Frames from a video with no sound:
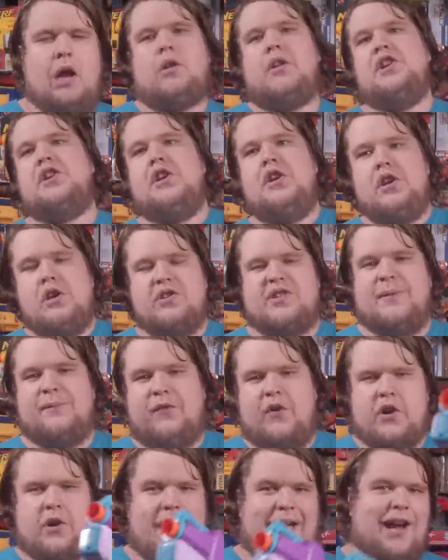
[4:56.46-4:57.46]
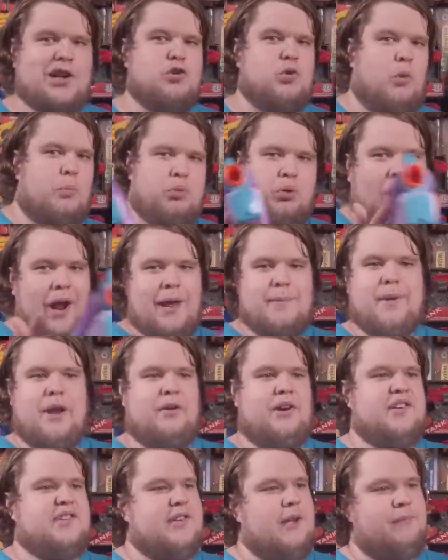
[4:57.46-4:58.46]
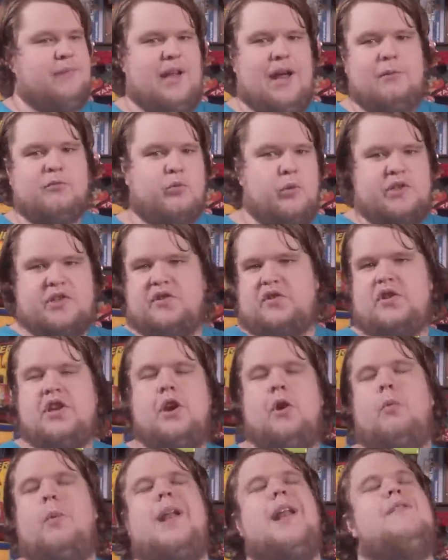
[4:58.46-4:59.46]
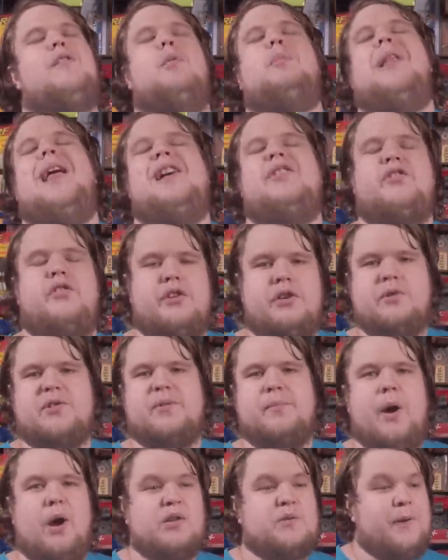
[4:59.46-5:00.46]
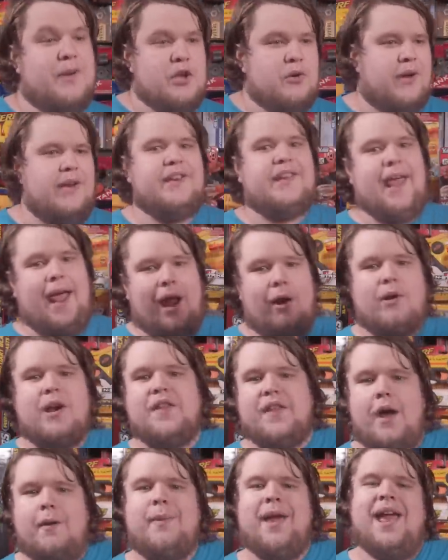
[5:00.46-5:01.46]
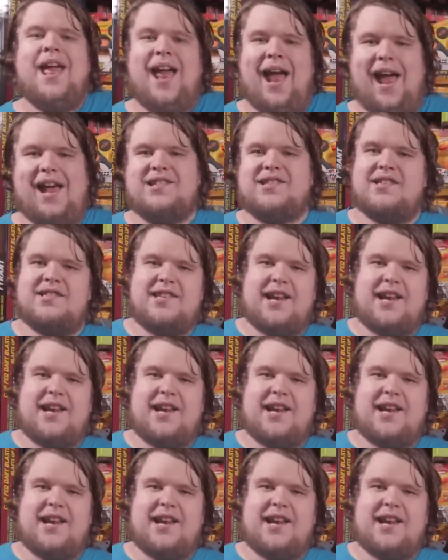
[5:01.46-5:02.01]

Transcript: Not only do you use them for your actual primary sometimes, which is, you know, whatever blaster you use the most, but you can carry them as a